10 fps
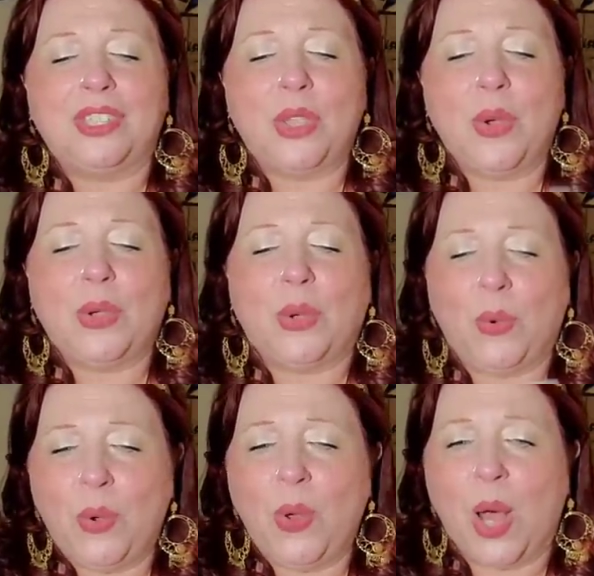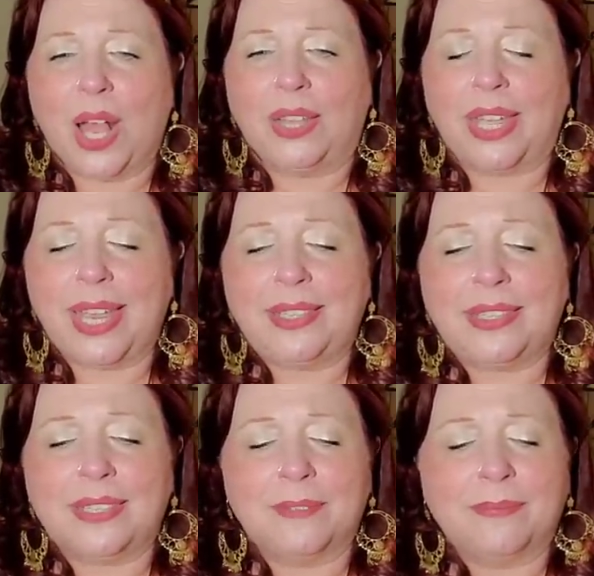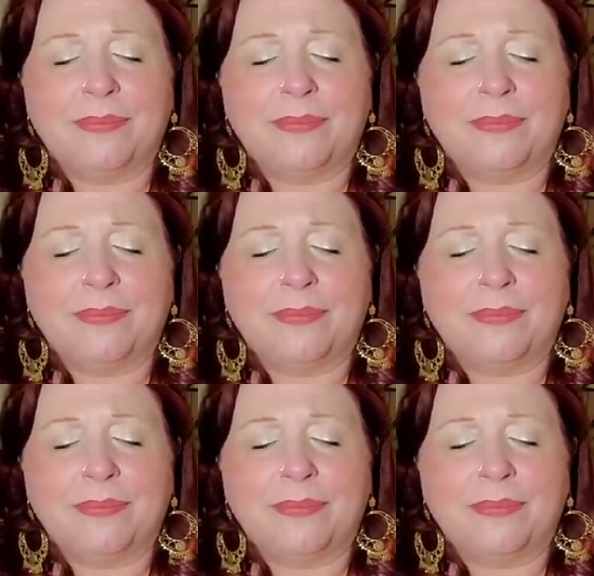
it's so cool. It's,